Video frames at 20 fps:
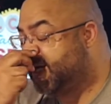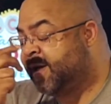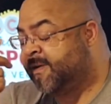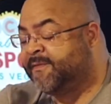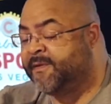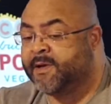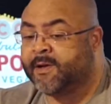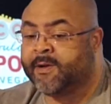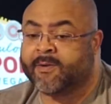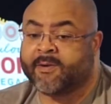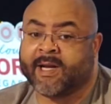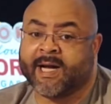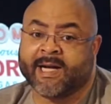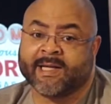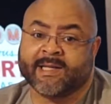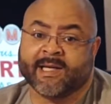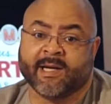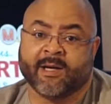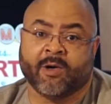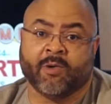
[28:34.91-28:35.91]
If you don't like
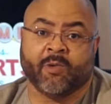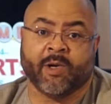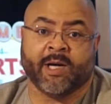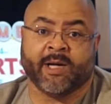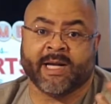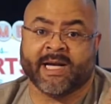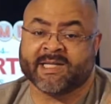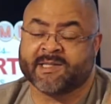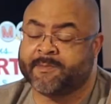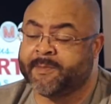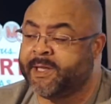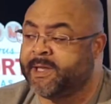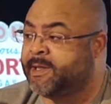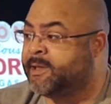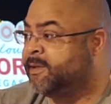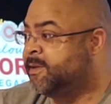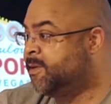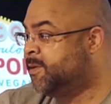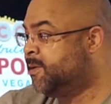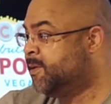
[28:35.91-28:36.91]
that, oh well, that's me.
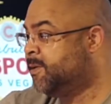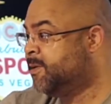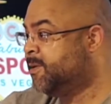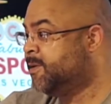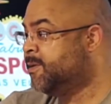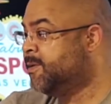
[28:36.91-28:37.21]
That you